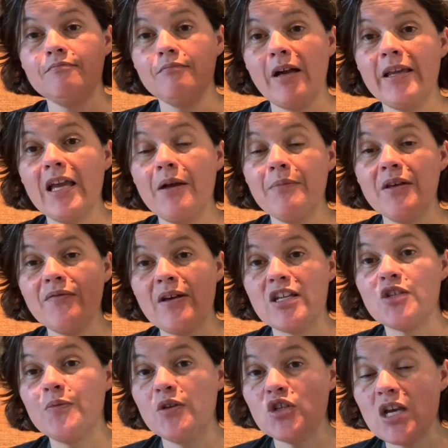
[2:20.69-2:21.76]
Miami,
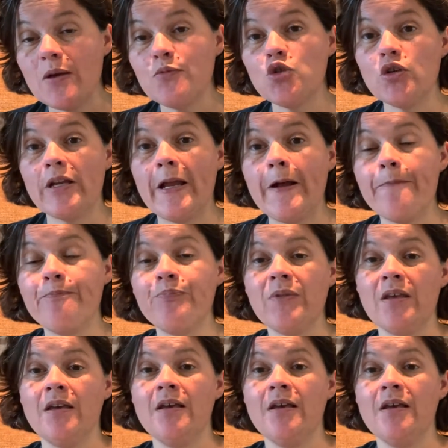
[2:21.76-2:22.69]
Venice Beach, Amsterdam,